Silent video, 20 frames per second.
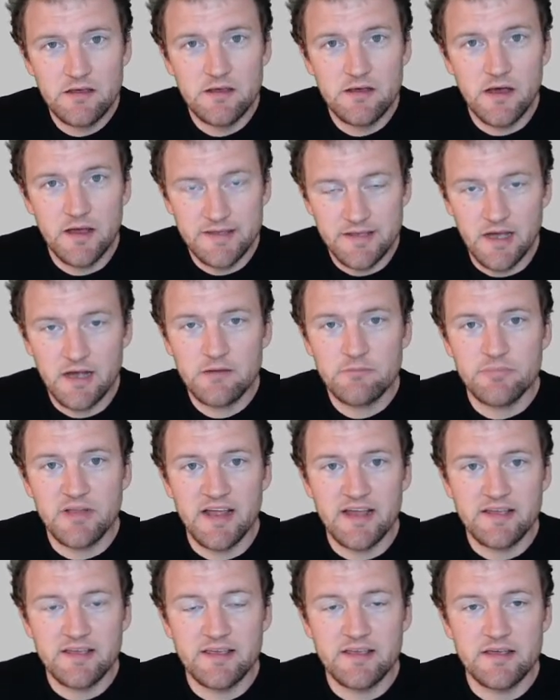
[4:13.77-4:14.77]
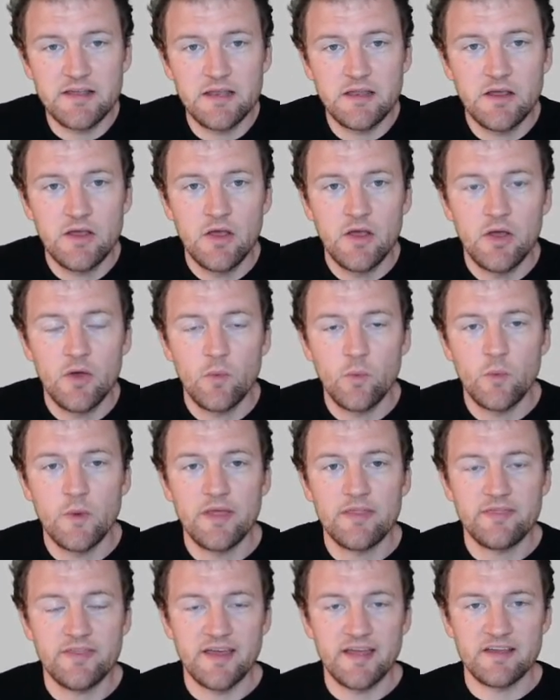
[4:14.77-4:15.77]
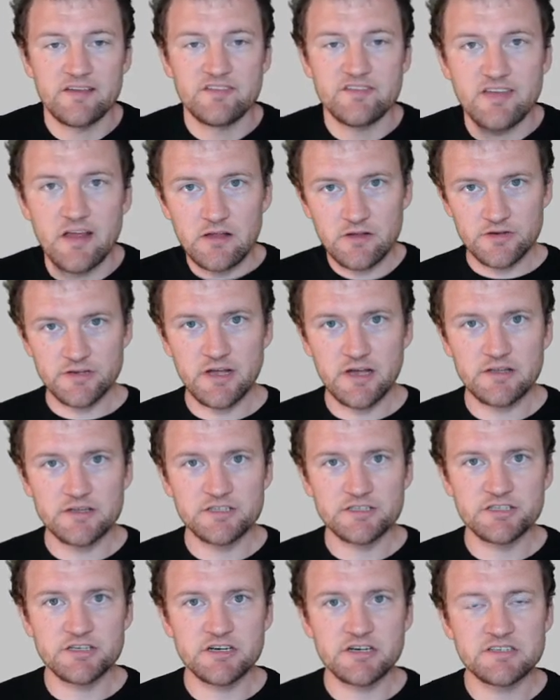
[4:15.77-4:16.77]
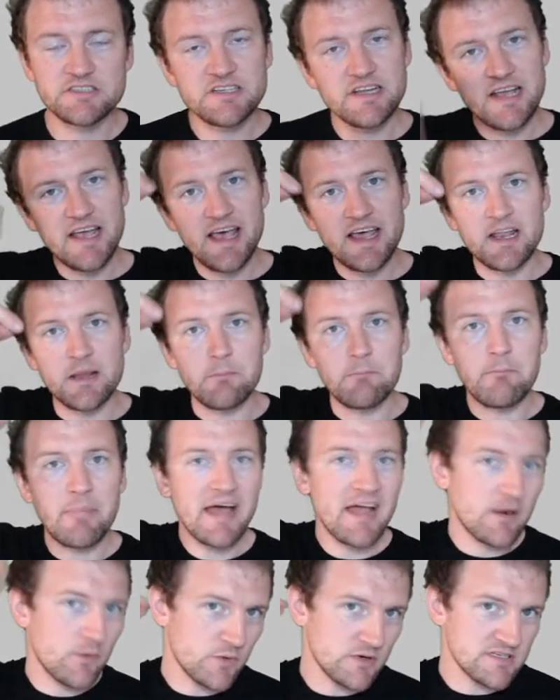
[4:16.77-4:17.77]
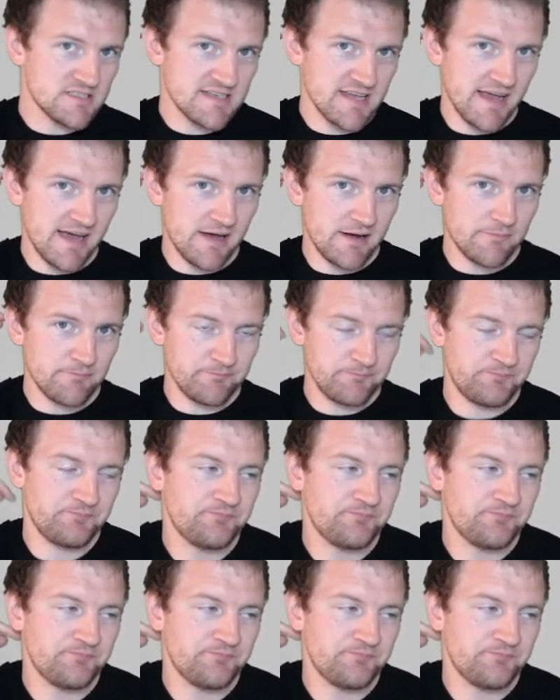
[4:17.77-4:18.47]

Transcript: a young black kid with a salad color shirt and a backwards cap.